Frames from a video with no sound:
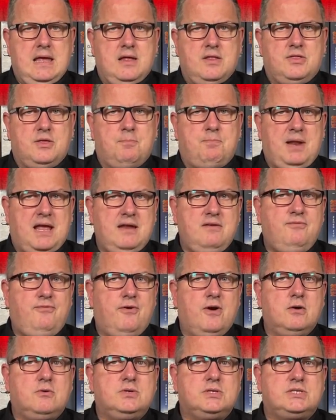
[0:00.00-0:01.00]
The plan
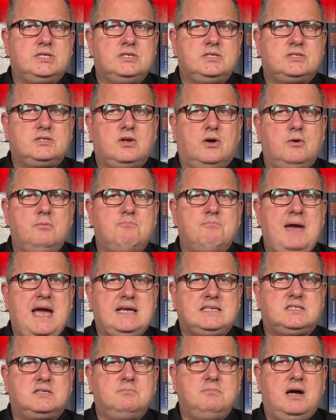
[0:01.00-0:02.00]
focuses on
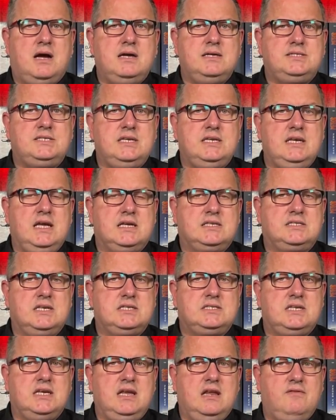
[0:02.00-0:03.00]
maximizing
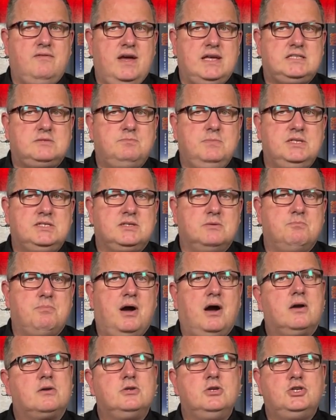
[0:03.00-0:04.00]
existing investments and
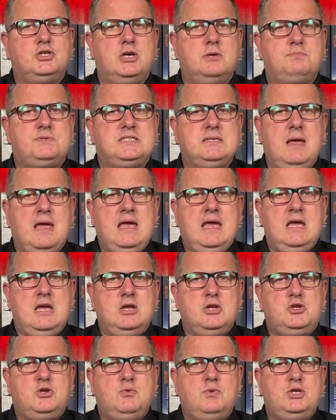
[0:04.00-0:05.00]
partnerships
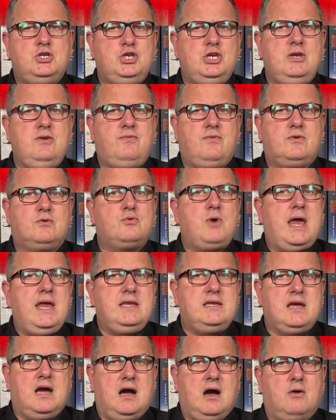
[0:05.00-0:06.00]
to achieve
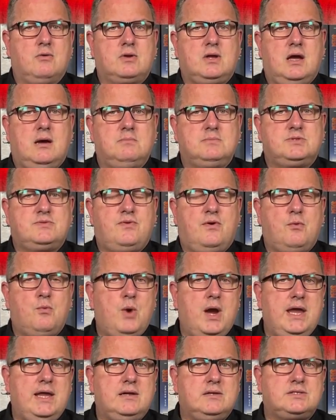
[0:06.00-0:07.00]
greater outcomes for
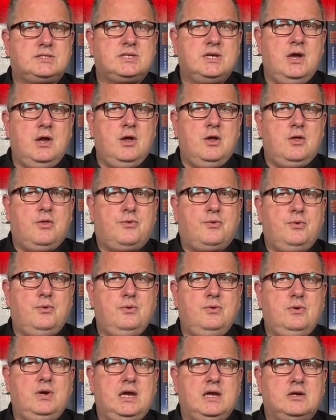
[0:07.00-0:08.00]
Wales
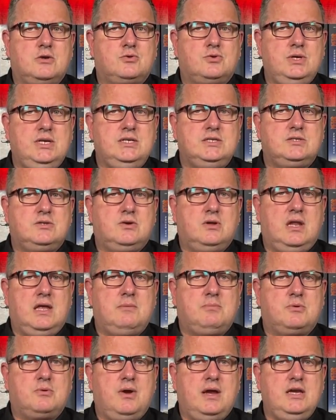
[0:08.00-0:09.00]
through increased
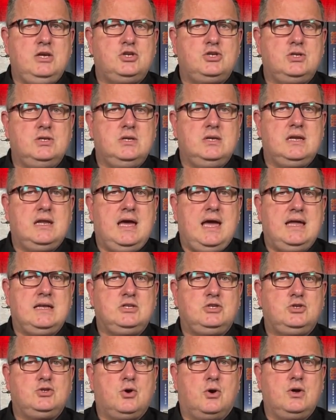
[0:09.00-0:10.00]
collaboration
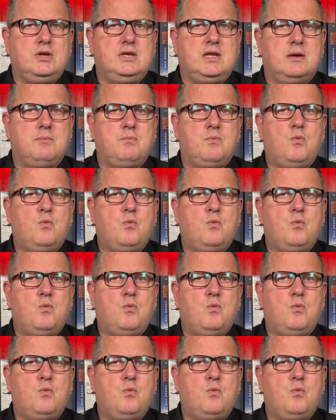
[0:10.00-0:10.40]
and joined-up